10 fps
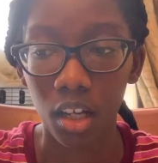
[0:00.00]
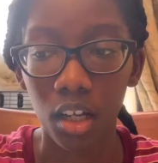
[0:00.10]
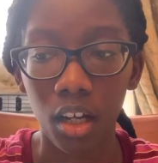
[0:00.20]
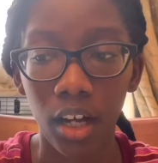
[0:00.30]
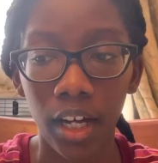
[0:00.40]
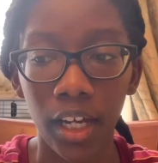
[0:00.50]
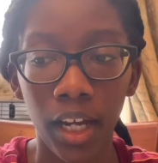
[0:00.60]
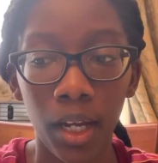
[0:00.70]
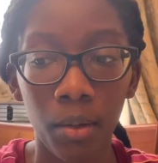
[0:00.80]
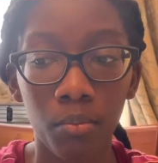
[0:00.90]
I
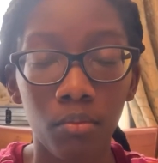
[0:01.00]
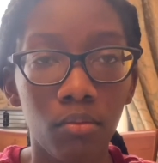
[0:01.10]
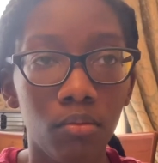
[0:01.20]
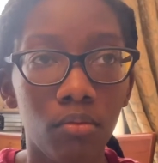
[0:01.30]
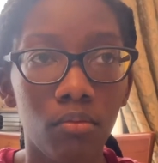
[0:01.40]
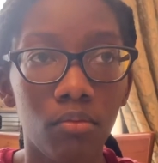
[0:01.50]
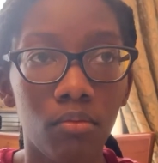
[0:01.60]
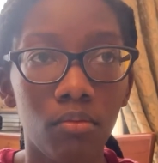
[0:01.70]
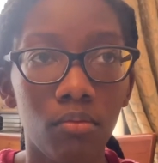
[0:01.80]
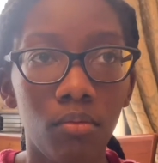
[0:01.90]
am
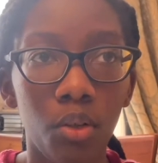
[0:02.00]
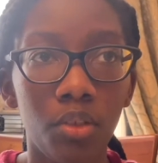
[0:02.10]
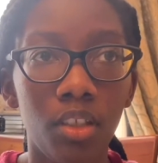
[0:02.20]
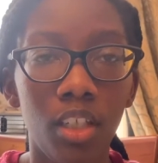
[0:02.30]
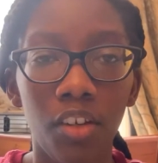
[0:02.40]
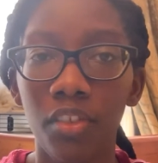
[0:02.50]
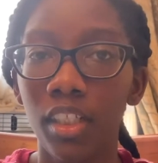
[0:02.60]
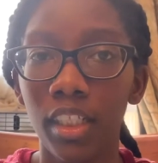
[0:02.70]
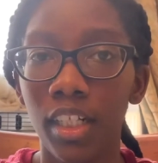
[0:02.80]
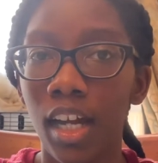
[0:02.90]
most
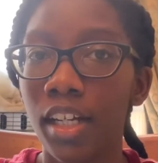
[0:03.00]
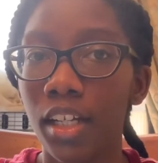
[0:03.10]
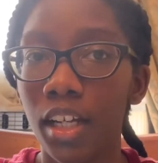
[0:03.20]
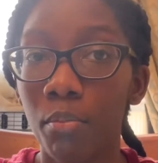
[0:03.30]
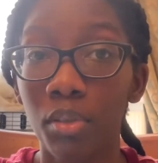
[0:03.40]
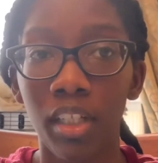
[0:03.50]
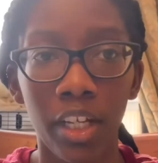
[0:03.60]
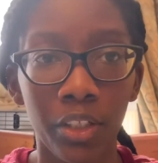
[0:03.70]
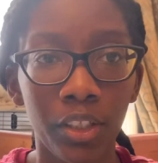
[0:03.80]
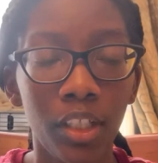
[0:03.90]
definitely not a
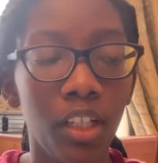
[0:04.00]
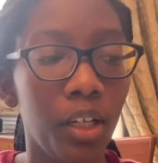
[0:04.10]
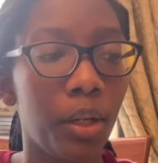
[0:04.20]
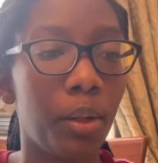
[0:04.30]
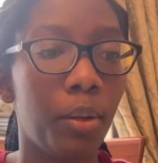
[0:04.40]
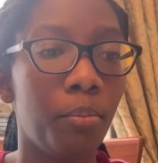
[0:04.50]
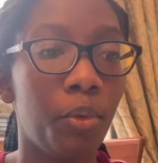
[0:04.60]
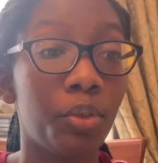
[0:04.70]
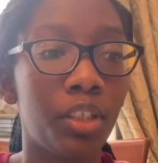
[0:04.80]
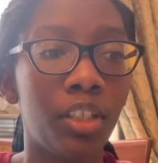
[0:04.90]
plotter.
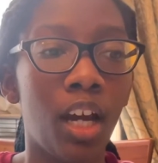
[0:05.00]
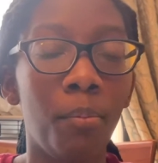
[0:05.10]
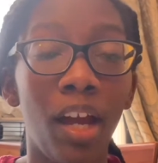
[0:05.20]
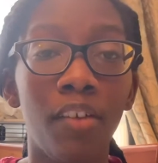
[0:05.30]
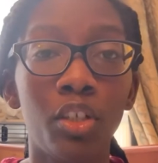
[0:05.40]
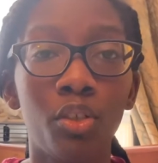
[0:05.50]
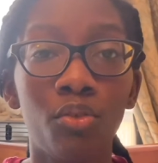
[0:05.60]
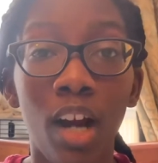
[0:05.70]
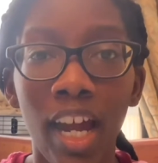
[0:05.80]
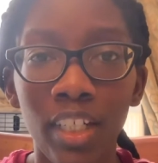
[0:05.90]
Most of the time I have
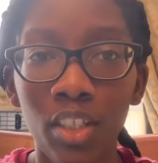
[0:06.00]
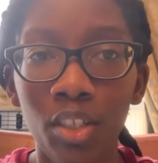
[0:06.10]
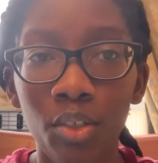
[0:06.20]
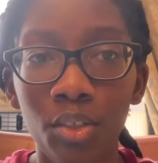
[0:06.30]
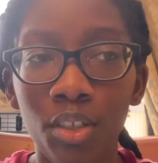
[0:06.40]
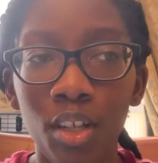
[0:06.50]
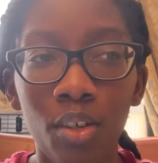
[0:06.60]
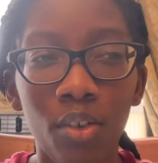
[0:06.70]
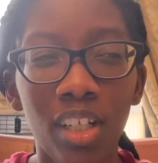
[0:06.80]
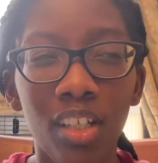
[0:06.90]
tried to do
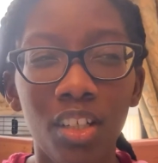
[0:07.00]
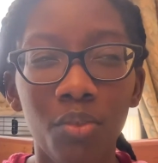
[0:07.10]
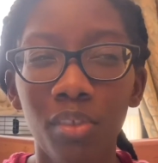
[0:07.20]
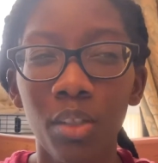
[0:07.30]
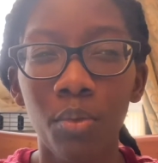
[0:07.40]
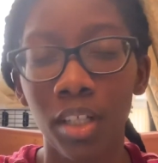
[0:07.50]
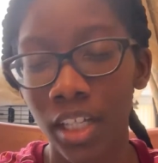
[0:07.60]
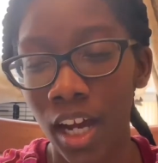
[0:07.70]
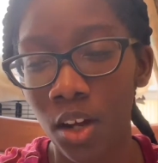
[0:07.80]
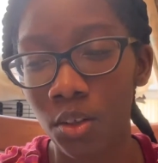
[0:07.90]
so and it doesn't really work
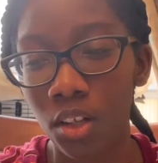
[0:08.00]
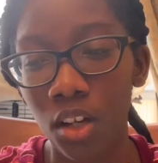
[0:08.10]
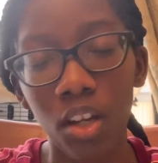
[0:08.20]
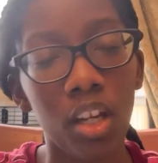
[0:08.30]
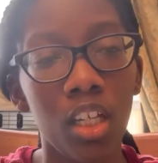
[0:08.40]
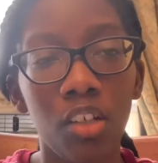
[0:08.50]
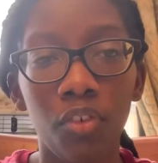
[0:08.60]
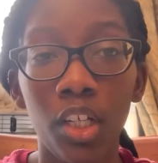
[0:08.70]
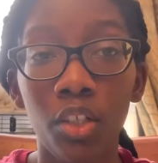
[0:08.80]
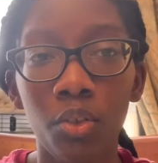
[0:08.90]
out. And if
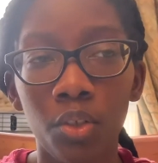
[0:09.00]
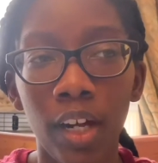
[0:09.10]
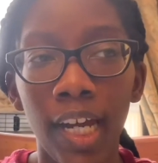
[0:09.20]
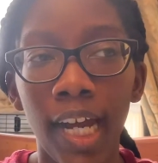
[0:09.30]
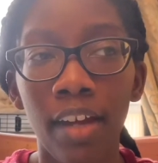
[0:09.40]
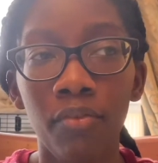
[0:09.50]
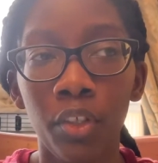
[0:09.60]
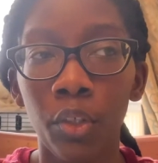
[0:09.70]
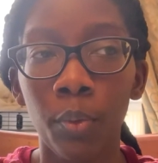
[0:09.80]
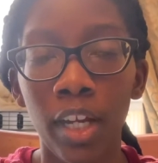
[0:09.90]
I do try, I
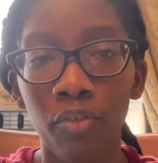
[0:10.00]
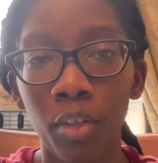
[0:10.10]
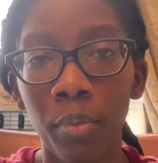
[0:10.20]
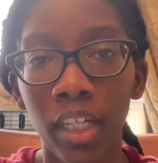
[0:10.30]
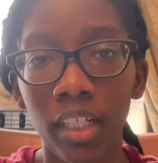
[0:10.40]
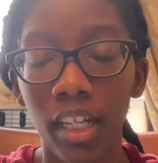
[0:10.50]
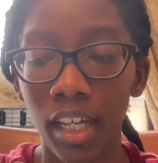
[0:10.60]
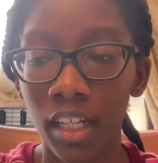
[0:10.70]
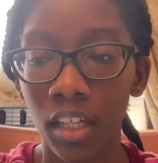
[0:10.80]
veer away from it and